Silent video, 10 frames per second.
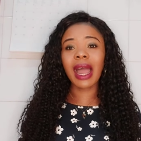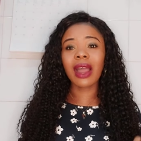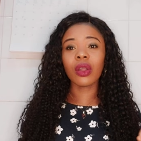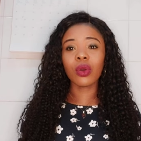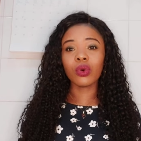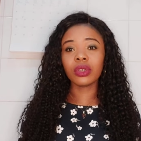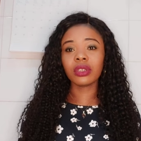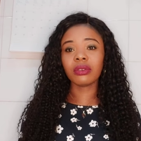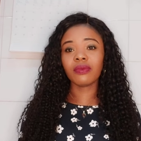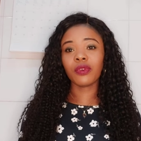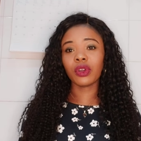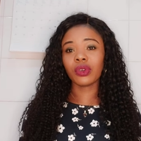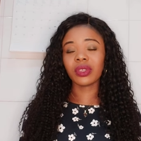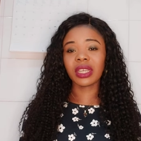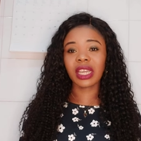are good for
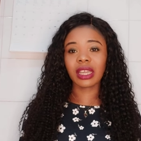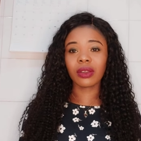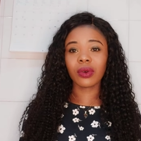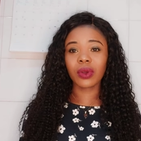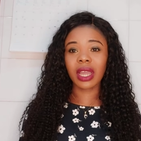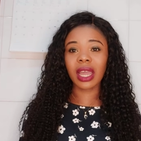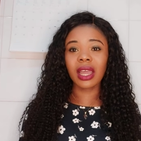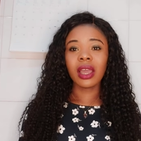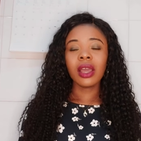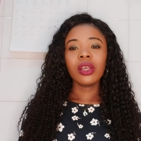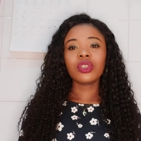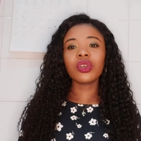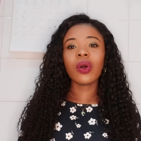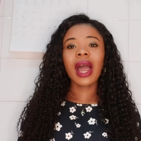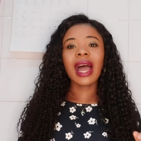your skin, okay?
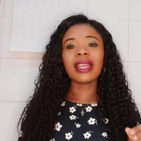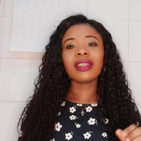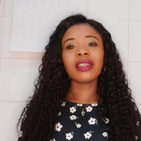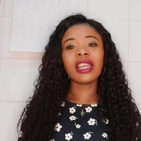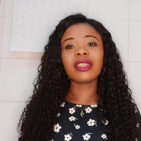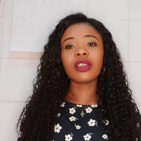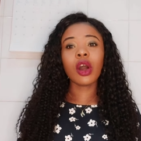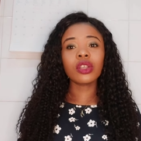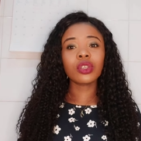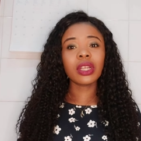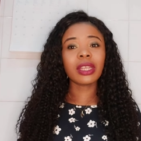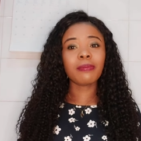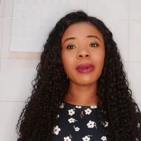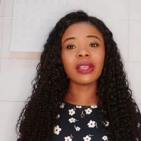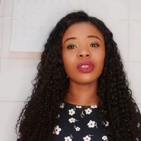So, and it also
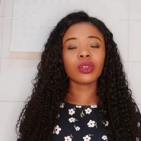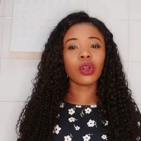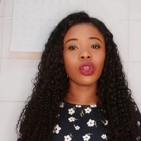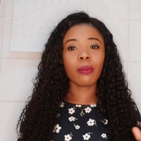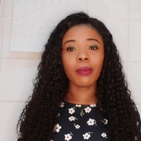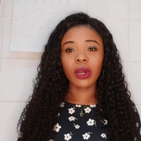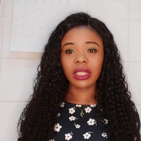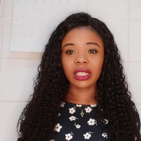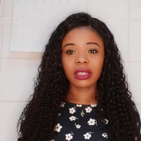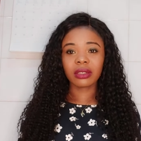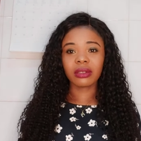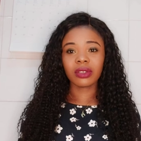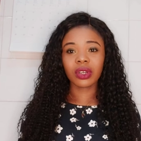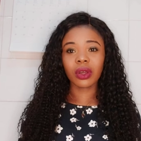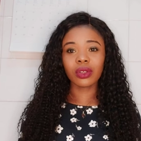depends on your body,
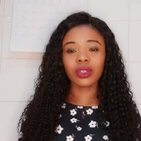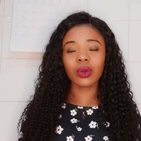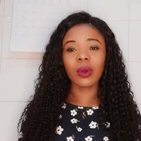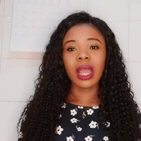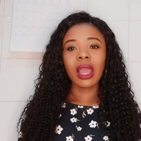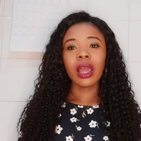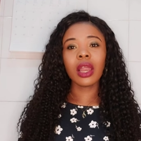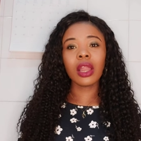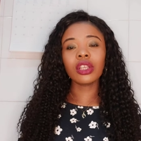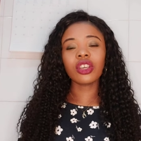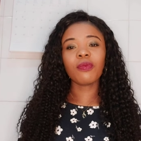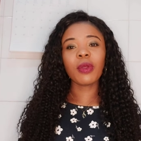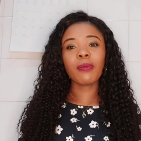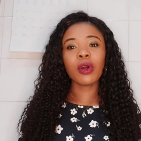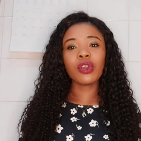you know. So a lot
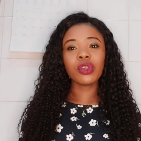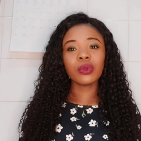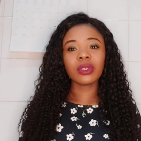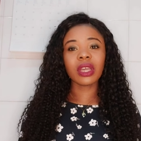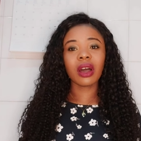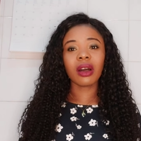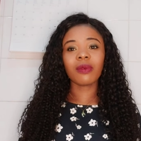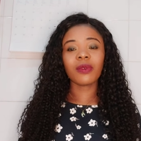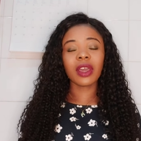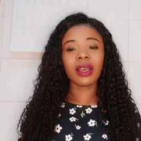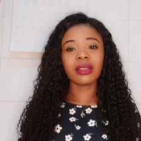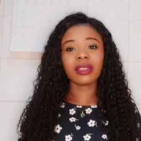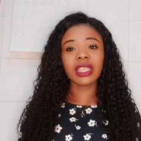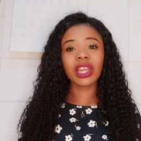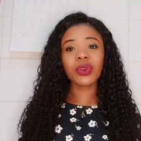of people use
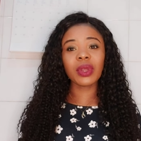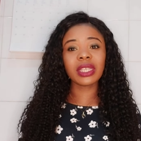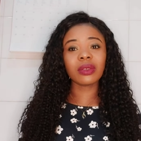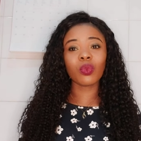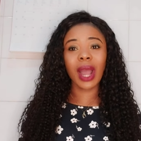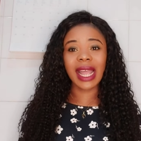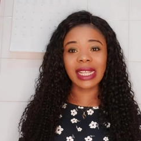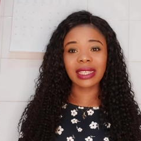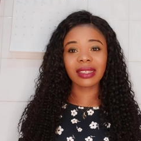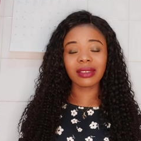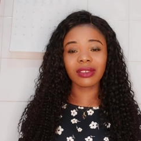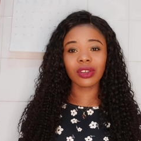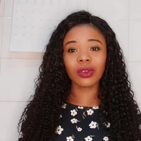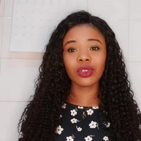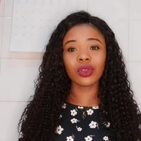Secret White,
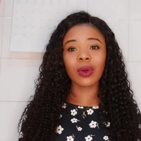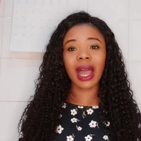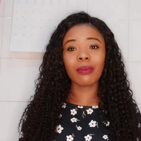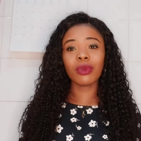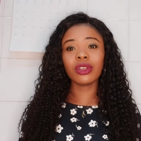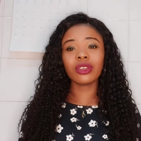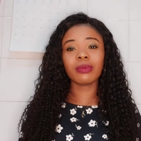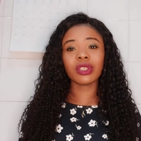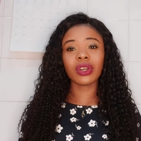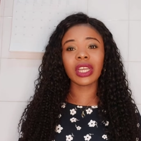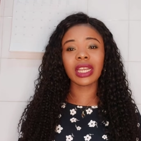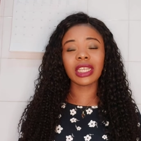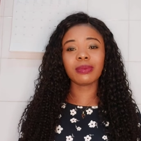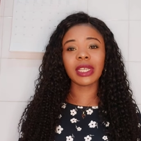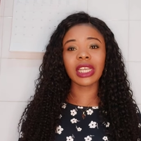you know. So I'm going to be talking
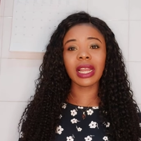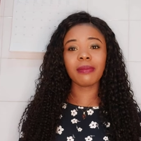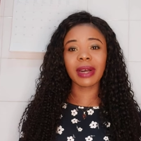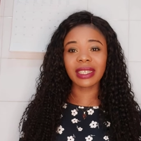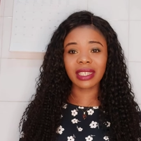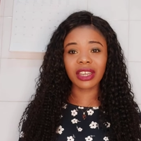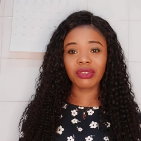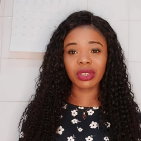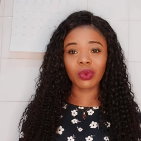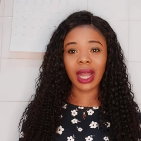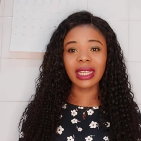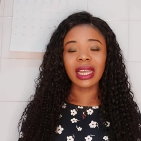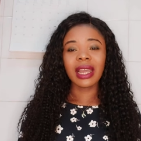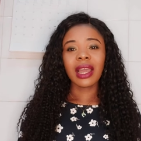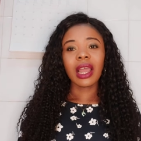especially about Secret White.